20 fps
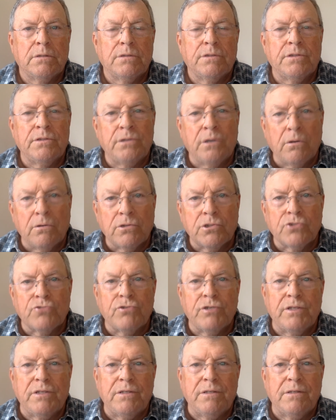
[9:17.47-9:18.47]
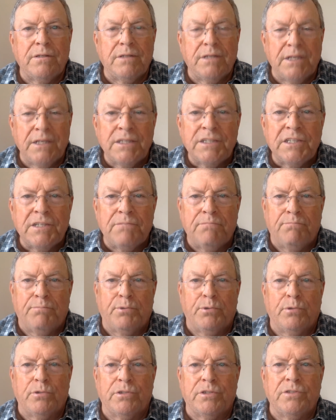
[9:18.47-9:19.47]
The doctrine is
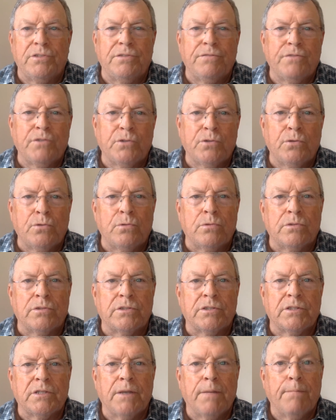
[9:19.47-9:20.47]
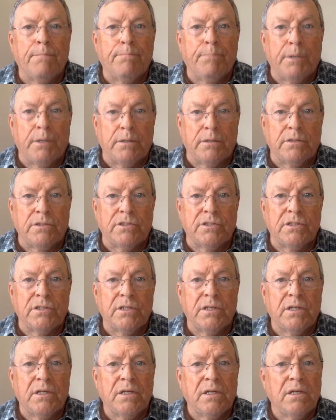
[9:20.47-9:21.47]
important, of course, but
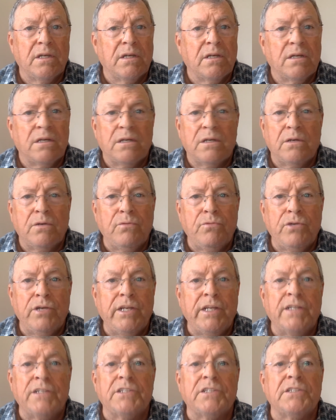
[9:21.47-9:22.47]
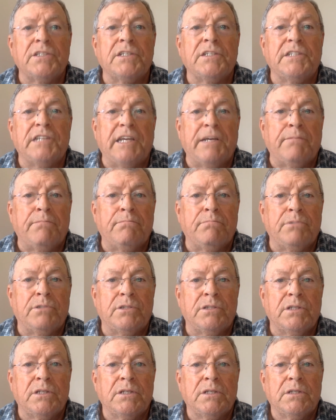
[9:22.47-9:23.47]
only as an attempt
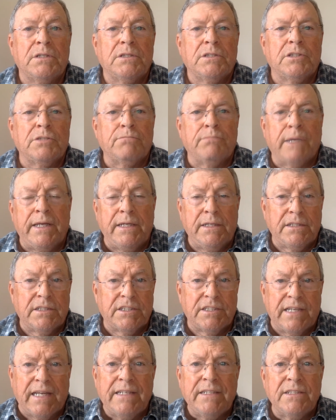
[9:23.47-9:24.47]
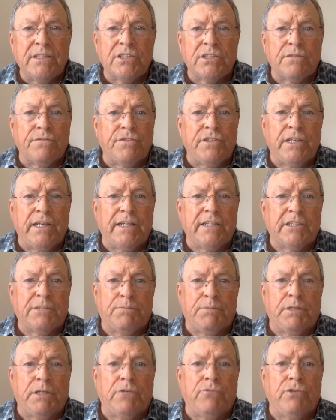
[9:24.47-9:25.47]
to make sense of the
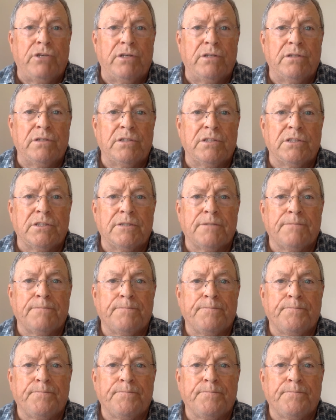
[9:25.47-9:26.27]
experience.